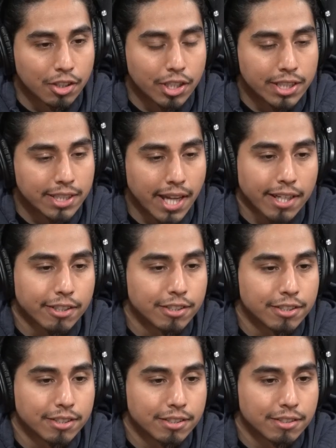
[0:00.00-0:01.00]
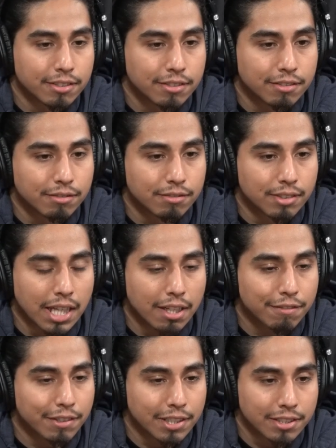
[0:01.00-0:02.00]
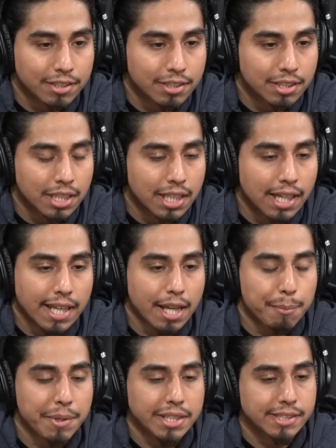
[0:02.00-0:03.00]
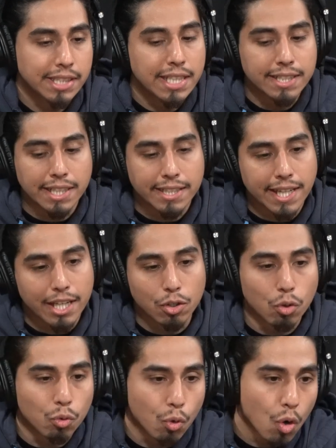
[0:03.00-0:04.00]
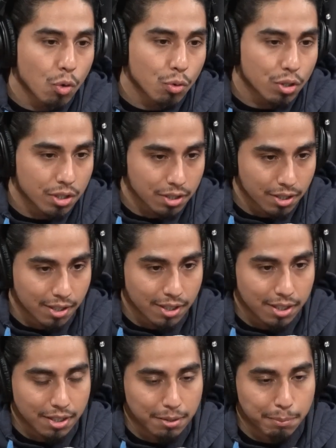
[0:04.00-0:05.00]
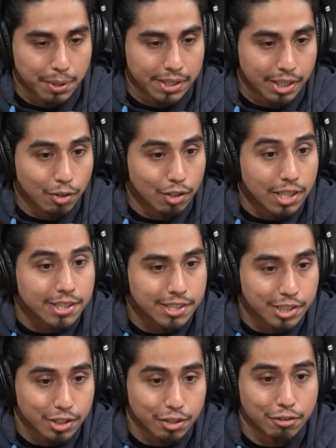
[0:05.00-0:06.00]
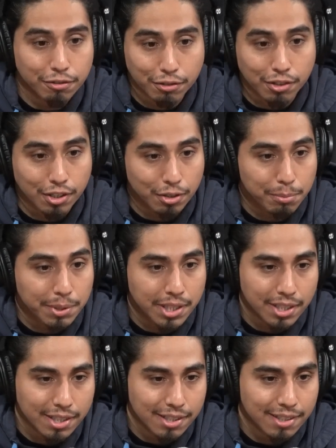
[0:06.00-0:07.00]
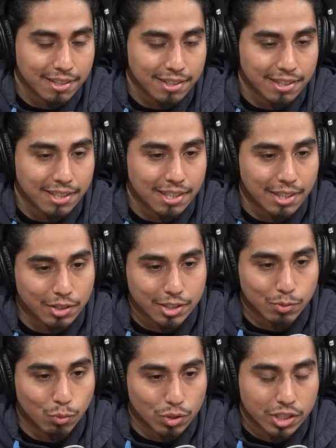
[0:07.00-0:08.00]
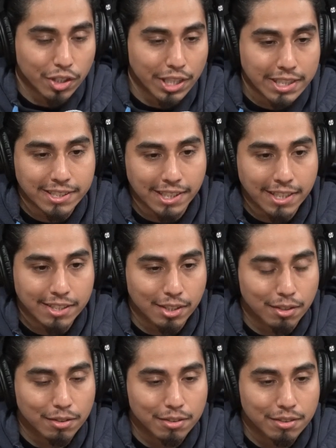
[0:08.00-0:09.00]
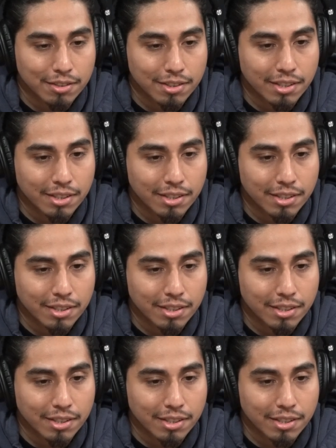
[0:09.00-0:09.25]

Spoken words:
Look at tigers, elephants. Like I'm not saying they can't go rogue, but they'll listen to you for a little bit until they say so.